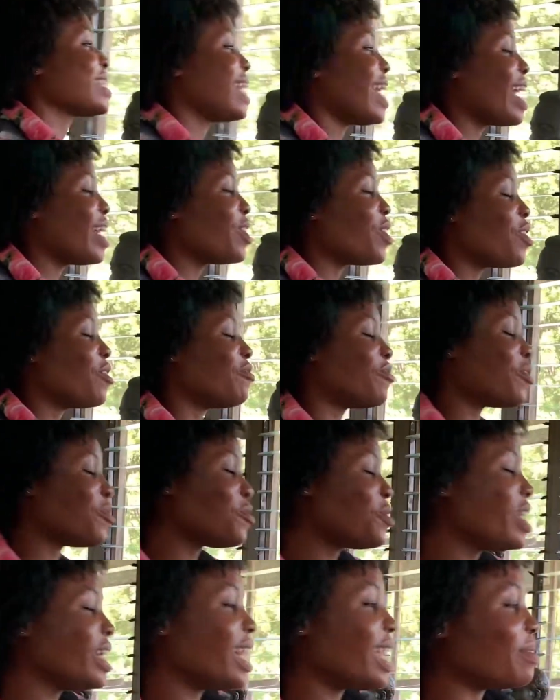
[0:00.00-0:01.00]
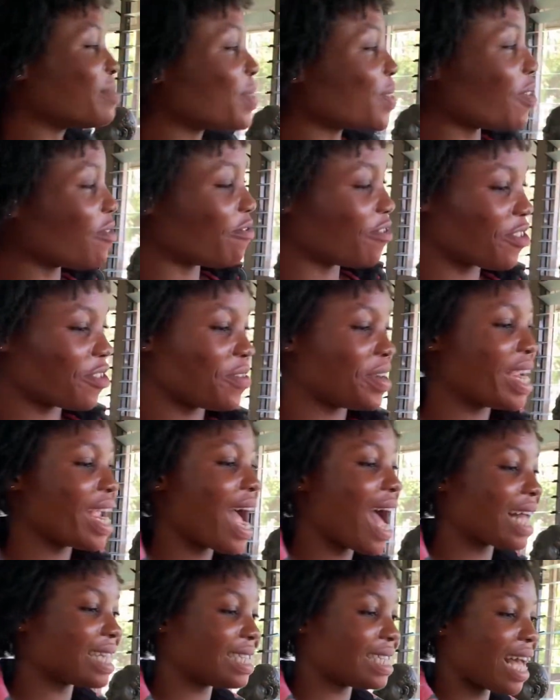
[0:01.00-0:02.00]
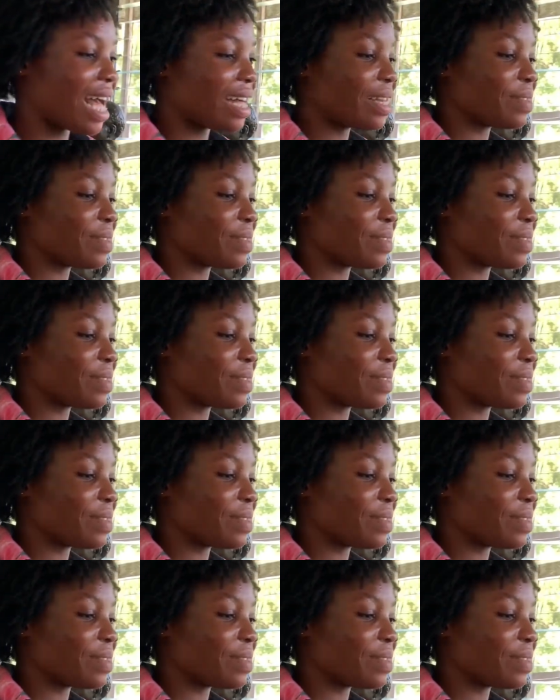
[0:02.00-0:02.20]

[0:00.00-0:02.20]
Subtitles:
Ken of Williams of Atta,